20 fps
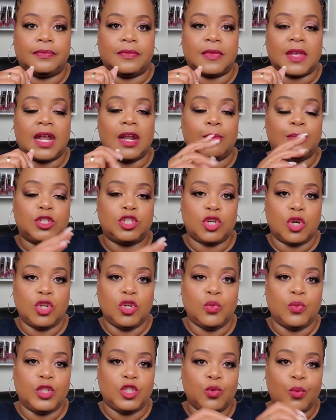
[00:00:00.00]
and I'm going to show
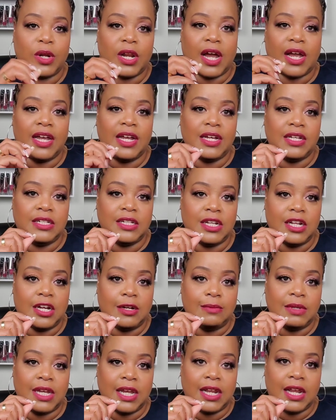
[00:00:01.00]
you which one I ended
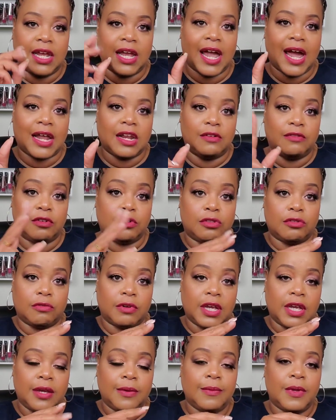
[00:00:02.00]
up getting out of the
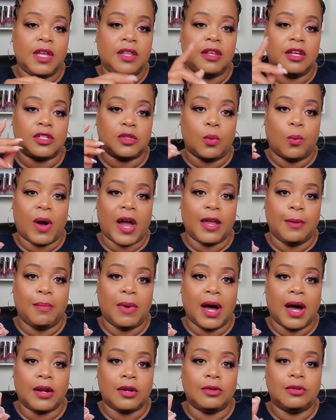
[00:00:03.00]
3. There's a white
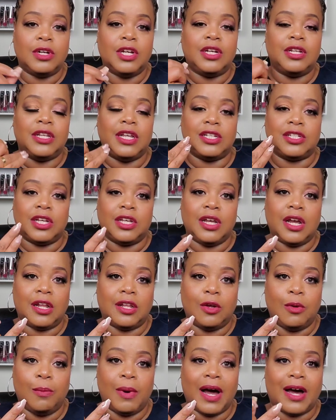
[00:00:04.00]
bottle, there's a
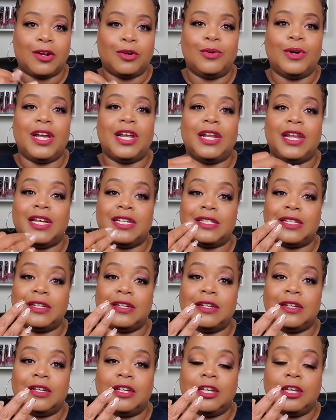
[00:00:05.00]
yellow bottle, and there's
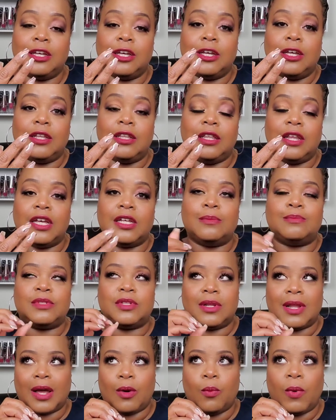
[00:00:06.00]
a, it's
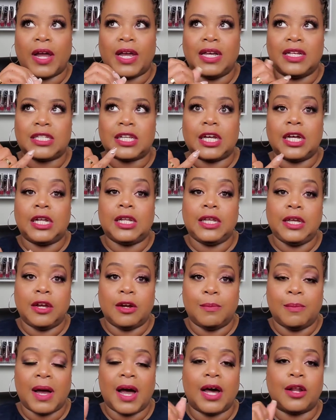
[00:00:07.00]
not white, it's clear
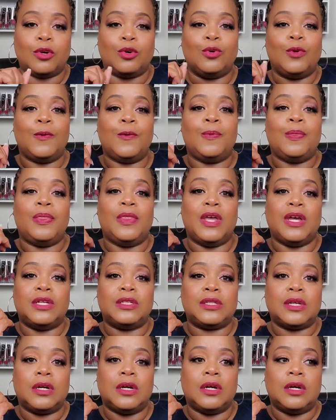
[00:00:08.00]
bottle. There's
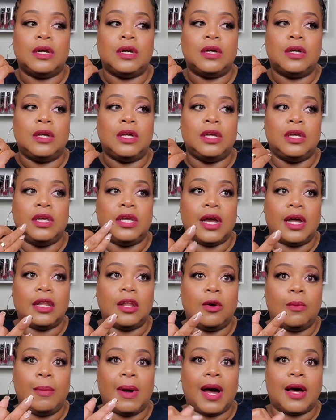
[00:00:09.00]
a
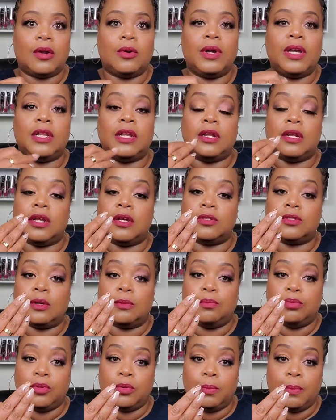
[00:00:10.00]
yellow bottle, and then there's a
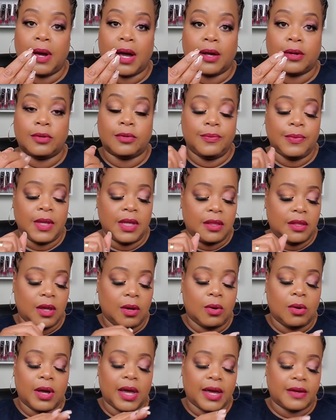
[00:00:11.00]
blue bottle. They
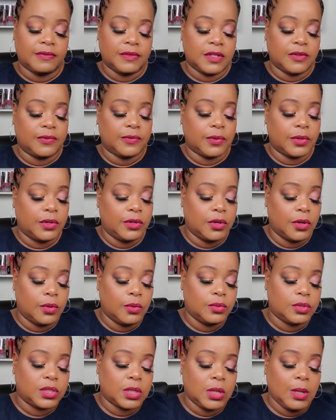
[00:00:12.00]
all have different
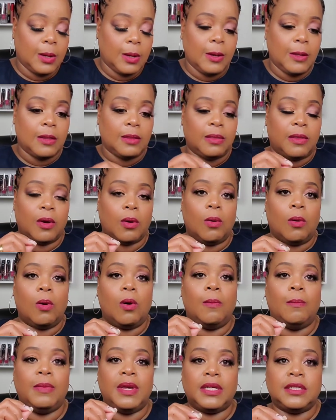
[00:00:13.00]
notes. They're
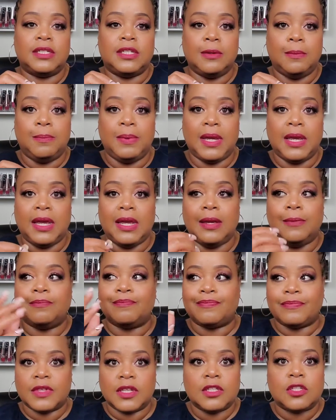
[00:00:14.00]
all meant to be
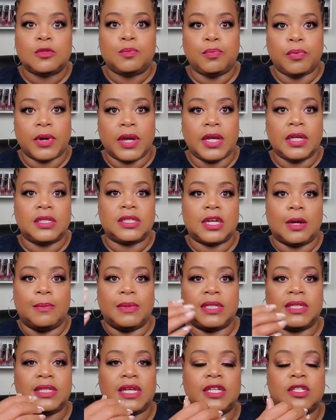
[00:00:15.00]
spring summer
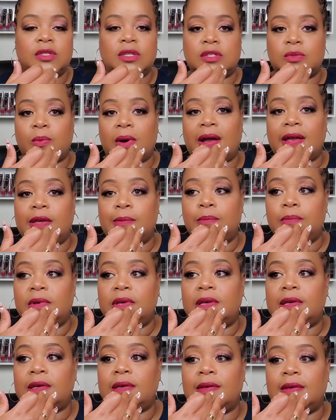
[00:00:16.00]
scents. That's why
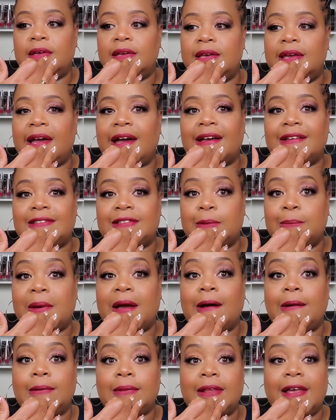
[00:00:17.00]
he has them
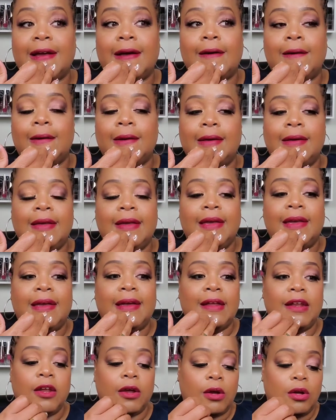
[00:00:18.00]
out now,
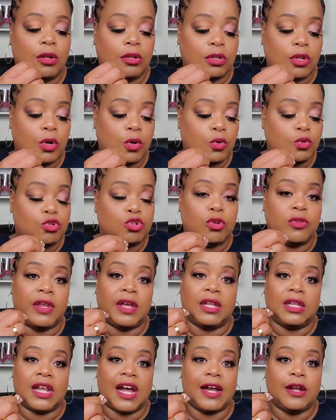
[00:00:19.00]
and they're cologne, so they're
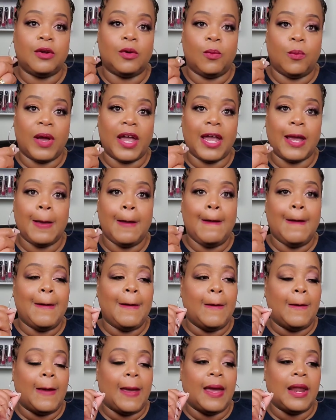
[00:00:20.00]
lighter weight.
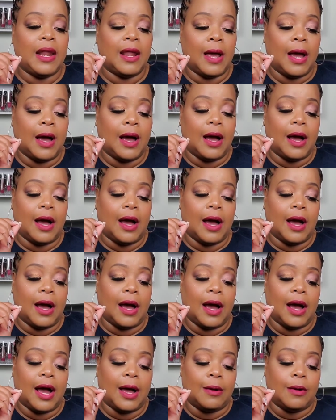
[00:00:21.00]
And
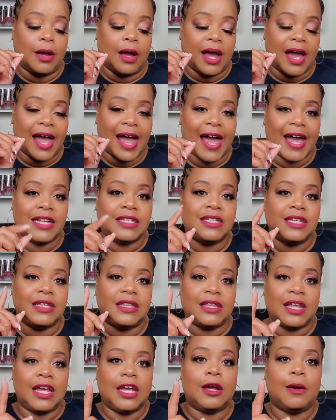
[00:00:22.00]
I had to
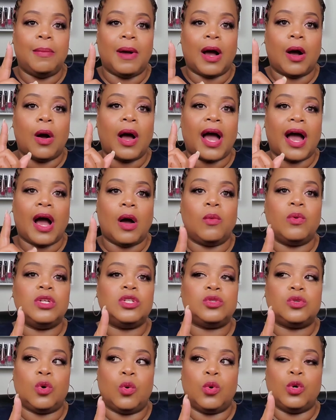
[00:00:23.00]
think about how
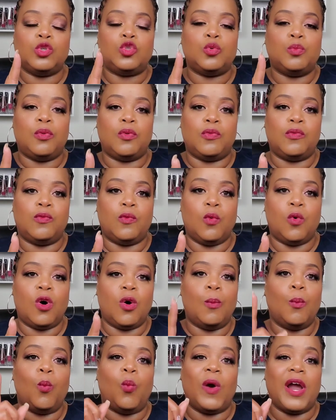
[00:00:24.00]
it's going to
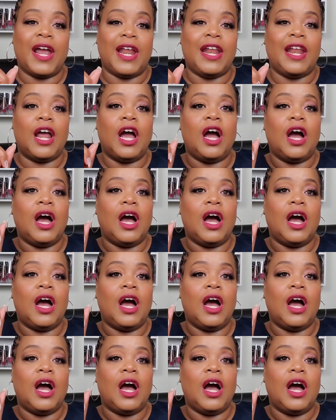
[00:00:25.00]
perform when